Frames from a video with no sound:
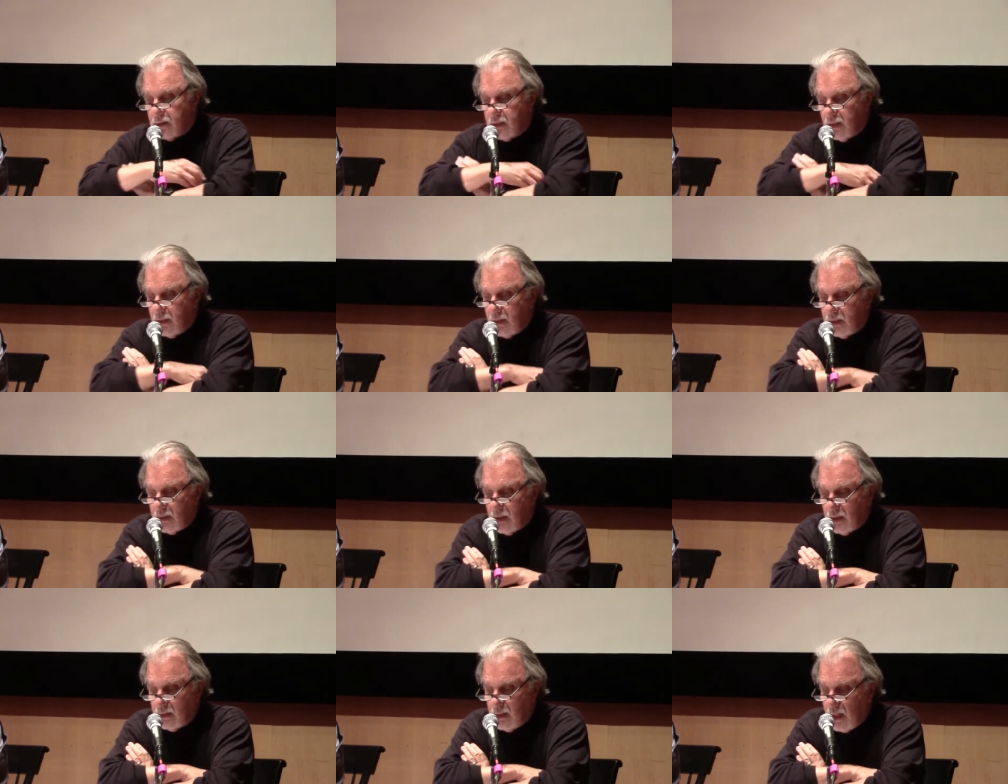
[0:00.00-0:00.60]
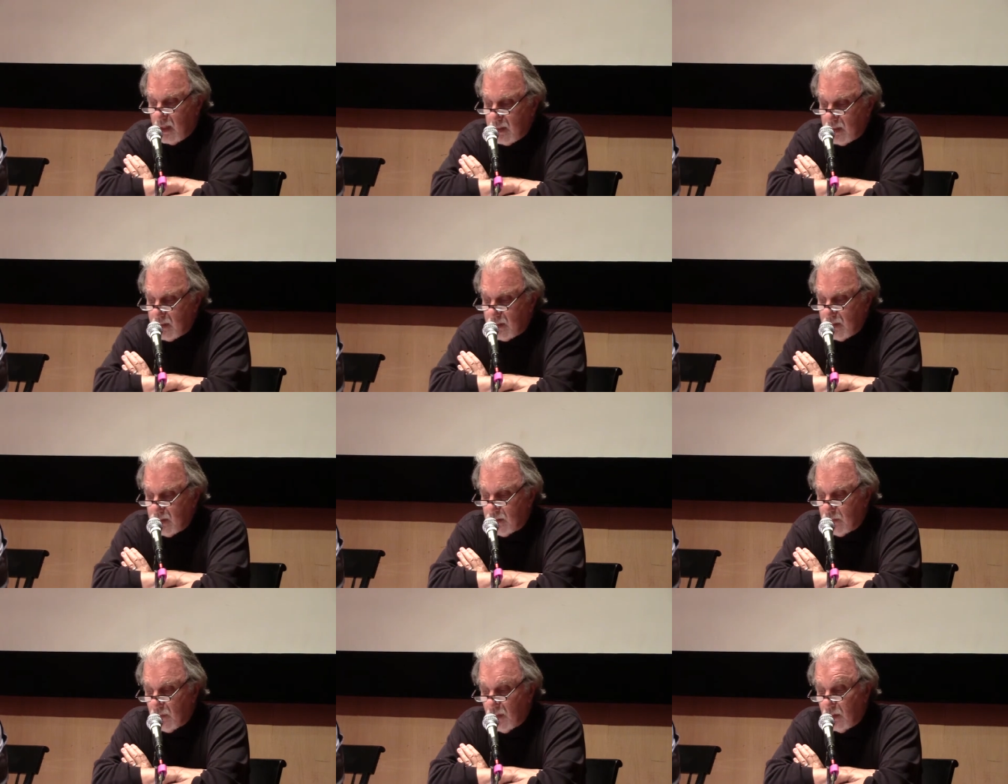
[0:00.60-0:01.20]
uh,
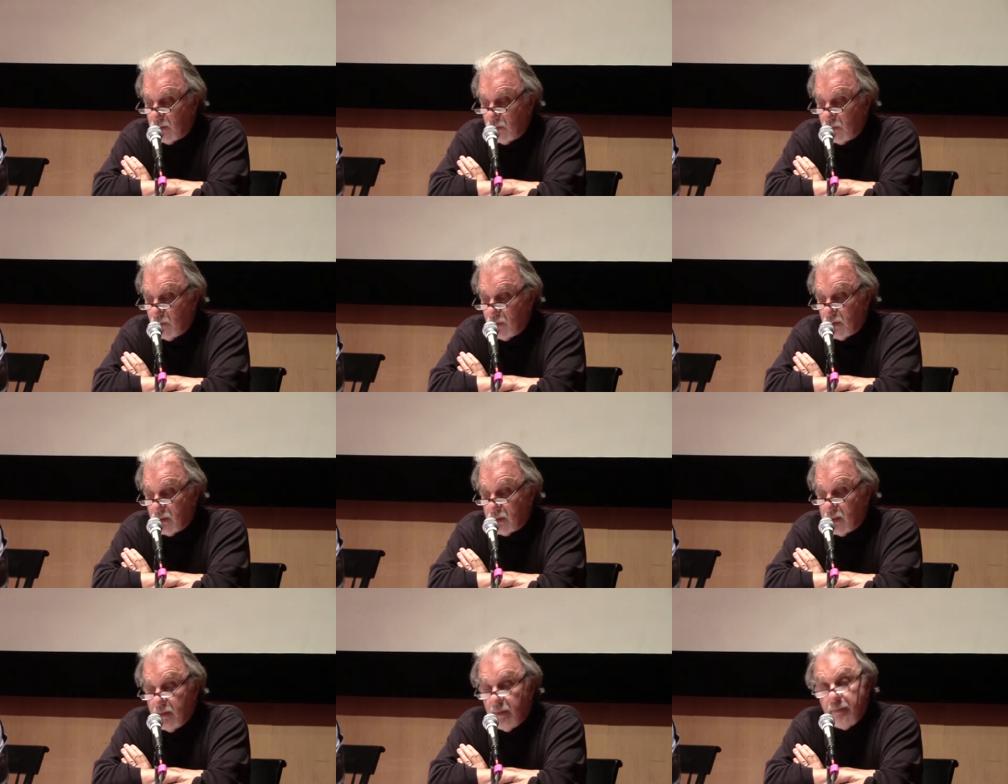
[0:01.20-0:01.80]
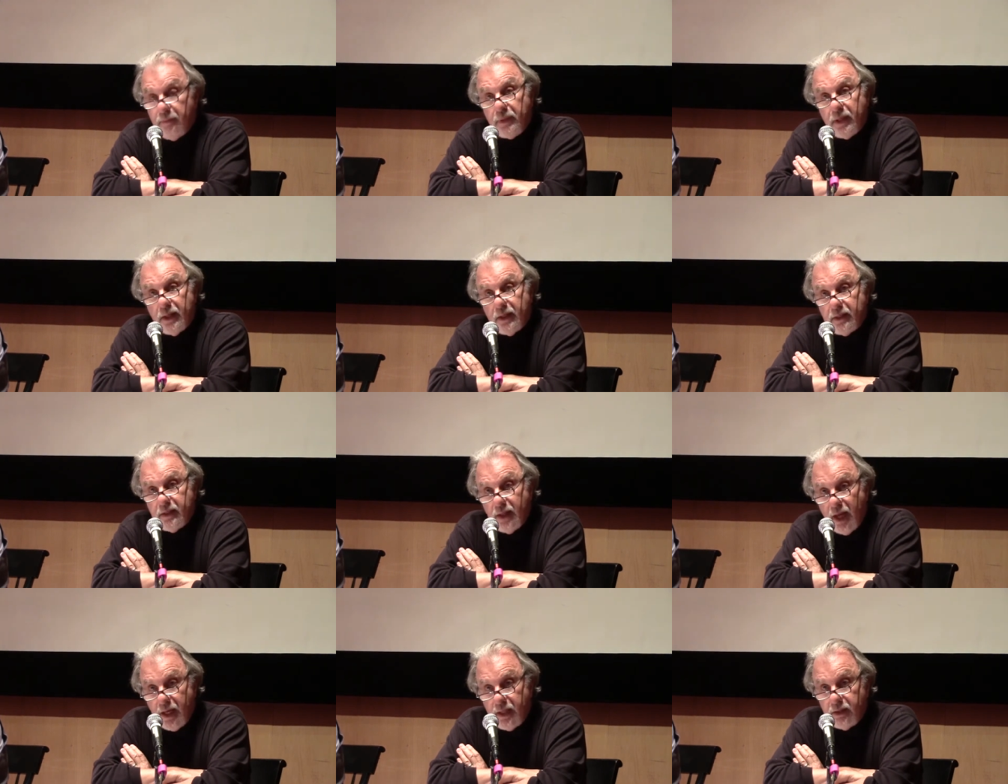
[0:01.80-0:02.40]
alliances around the world.
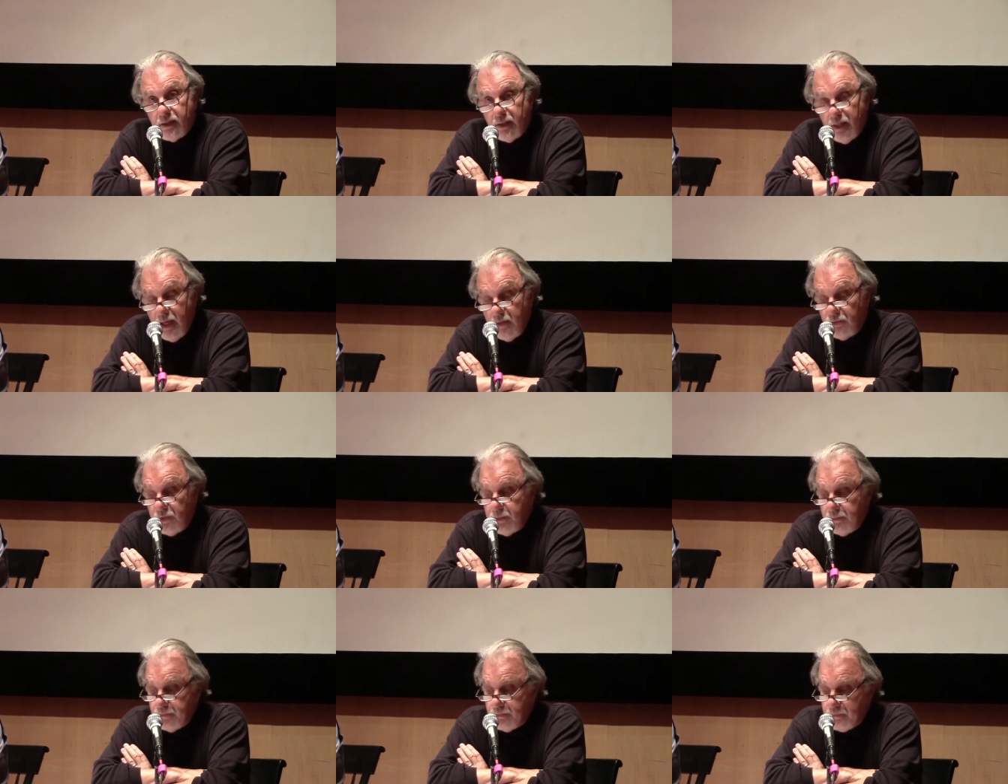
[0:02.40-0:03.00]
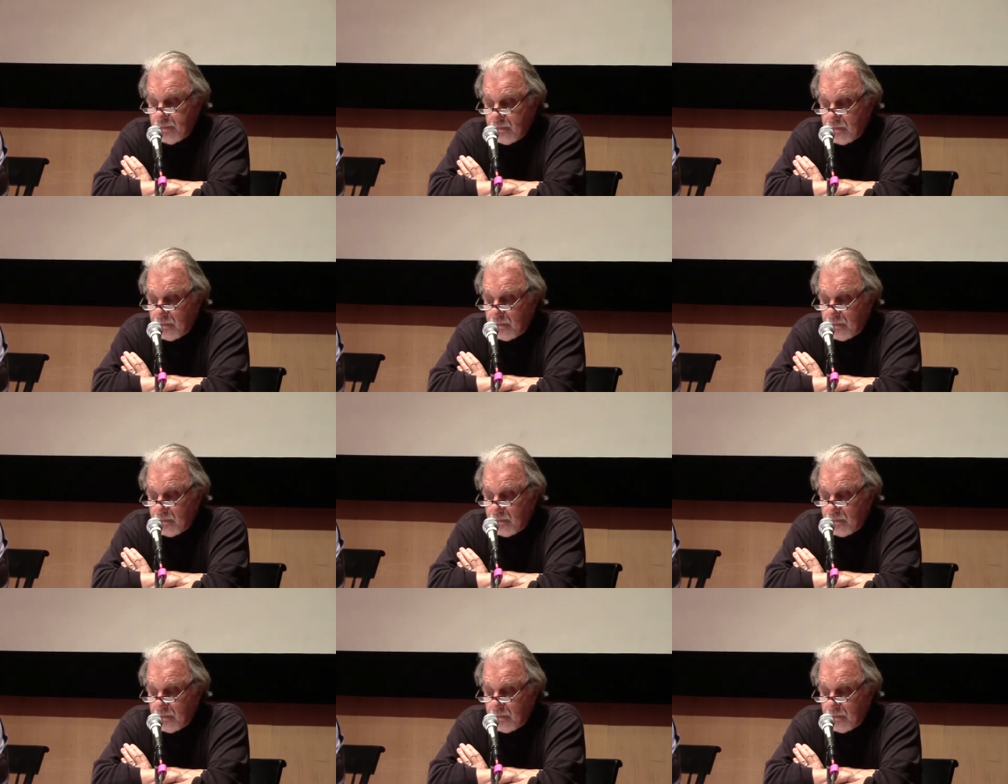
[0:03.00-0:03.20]
9 11